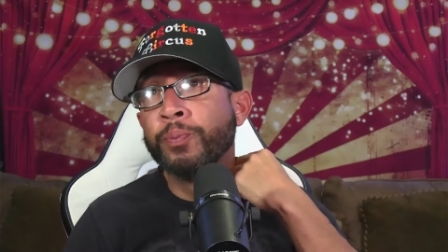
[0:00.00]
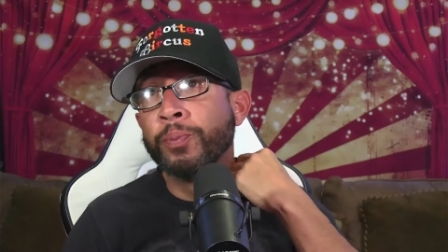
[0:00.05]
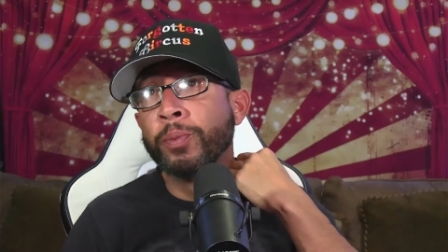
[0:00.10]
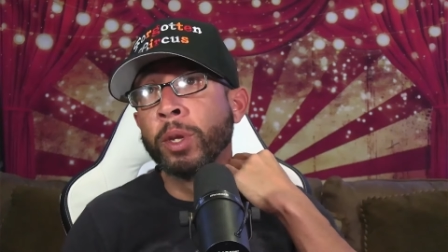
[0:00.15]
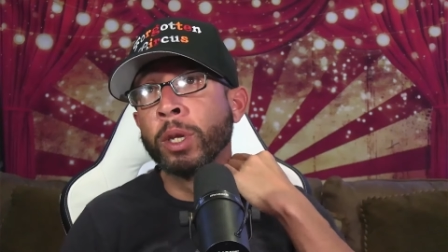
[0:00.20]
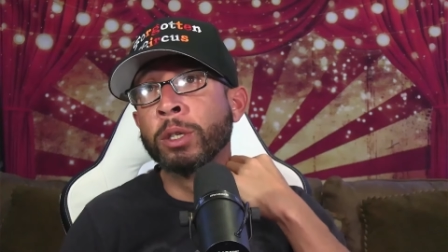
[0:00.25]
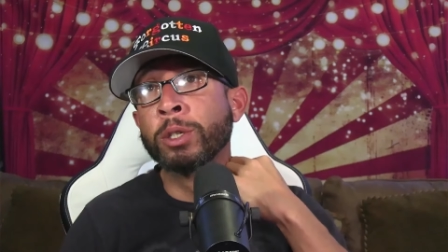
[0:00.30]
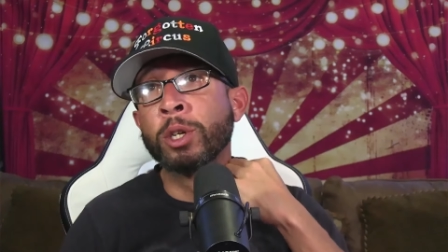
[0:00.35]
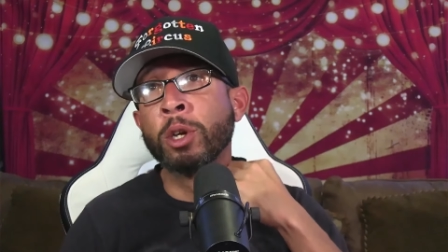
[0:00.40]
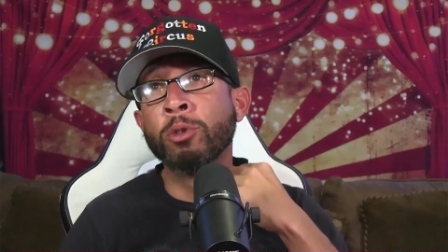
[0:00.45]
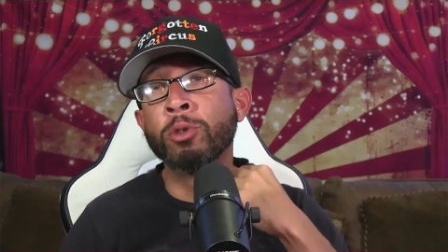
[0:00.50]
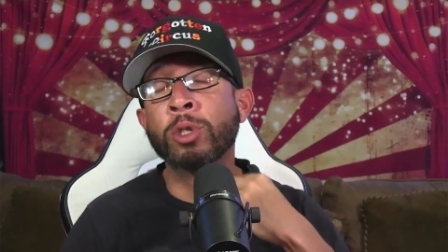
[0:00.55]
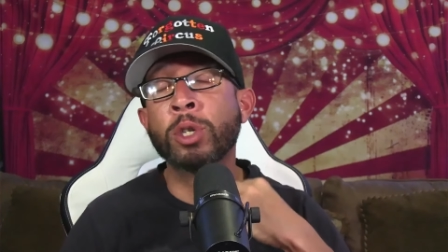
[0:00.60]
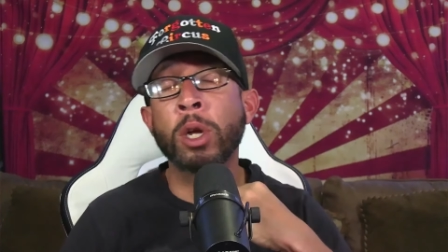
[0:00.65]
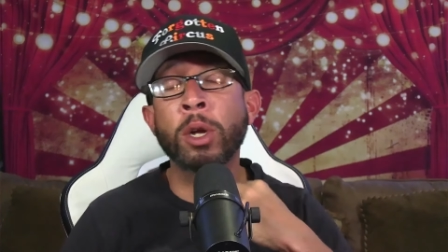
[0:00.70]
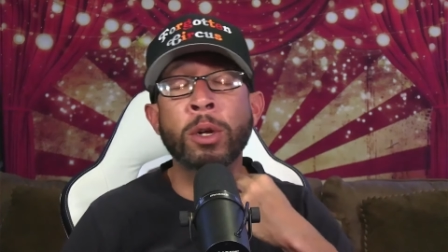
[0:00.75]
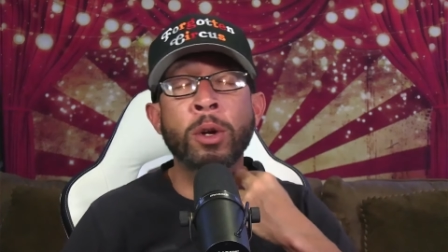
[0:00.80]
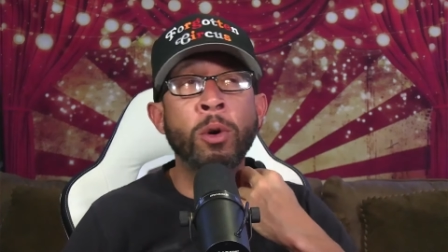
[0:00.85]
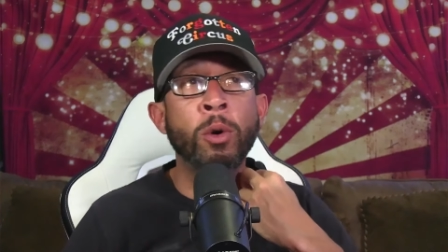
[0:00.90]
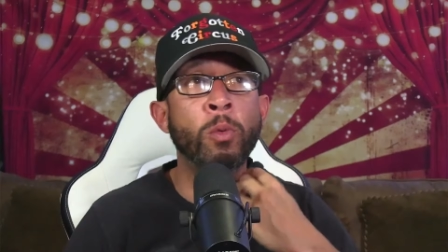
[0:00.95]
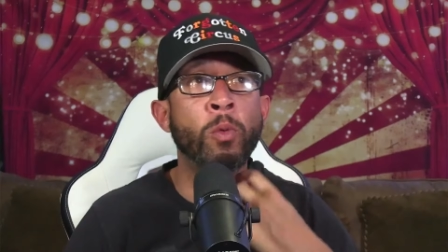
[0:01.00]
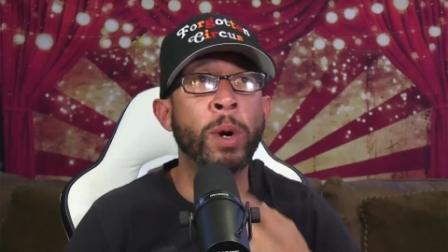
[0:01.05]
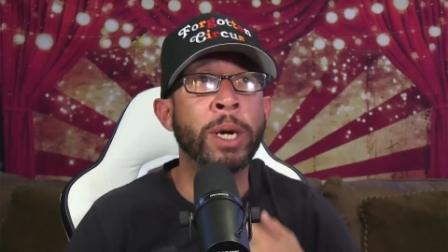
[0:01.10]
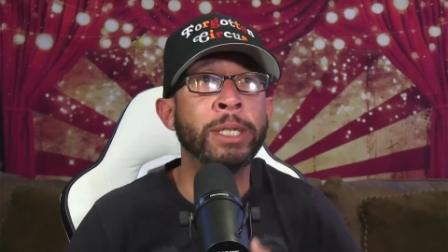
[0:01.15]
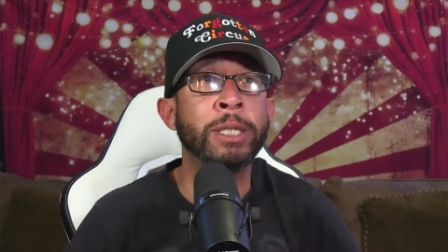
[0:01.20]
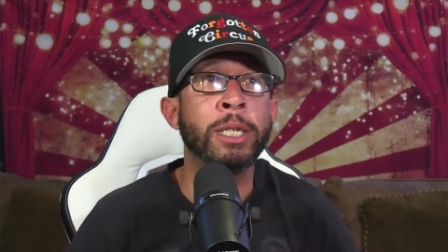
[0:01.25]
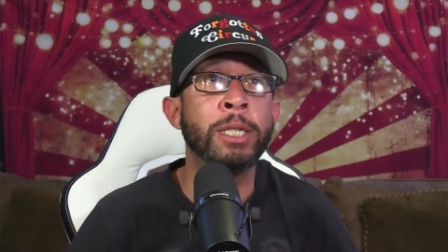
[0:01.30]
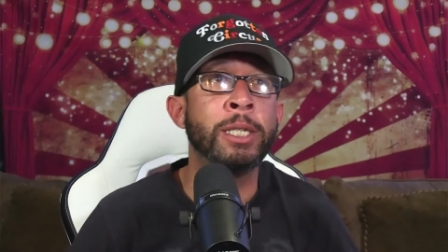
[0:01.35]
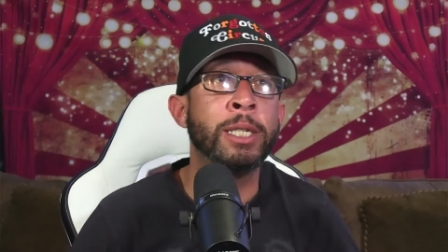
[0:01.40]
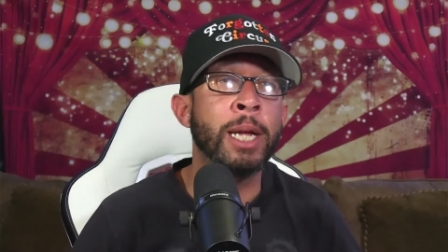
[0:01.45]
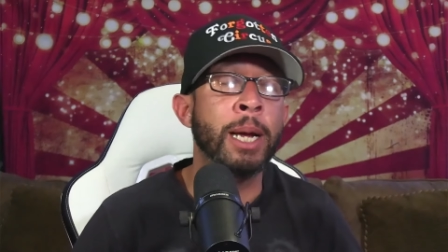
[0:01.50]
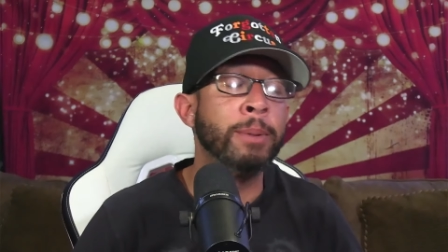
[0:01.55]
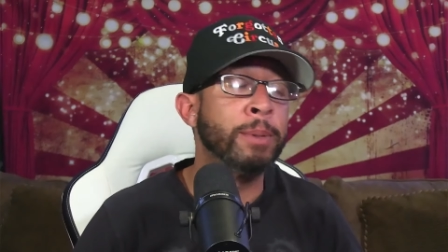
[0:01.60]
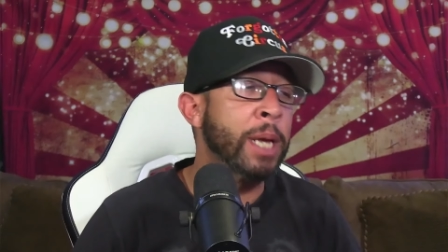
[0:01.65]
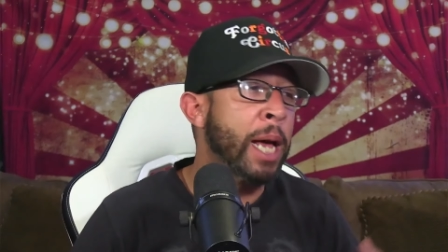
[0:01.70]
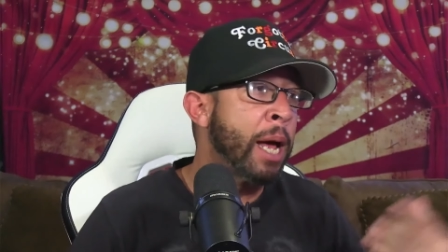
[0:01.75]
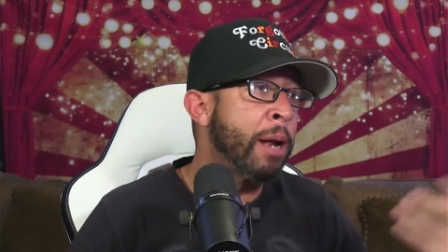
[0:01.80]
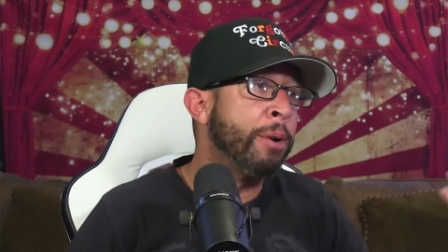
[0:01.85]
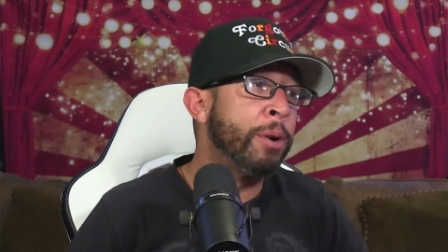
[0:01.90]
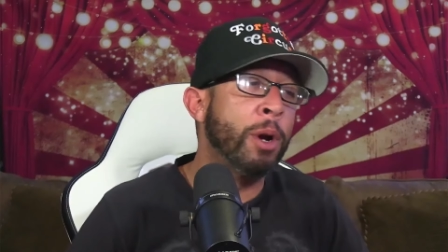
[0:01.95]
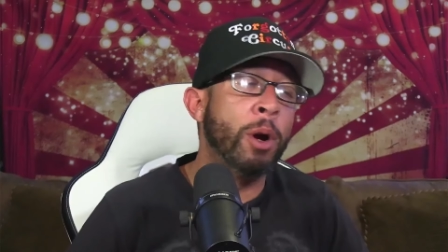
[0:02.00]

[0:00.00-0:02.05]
so stuck on Wesley Snipes. I don't know.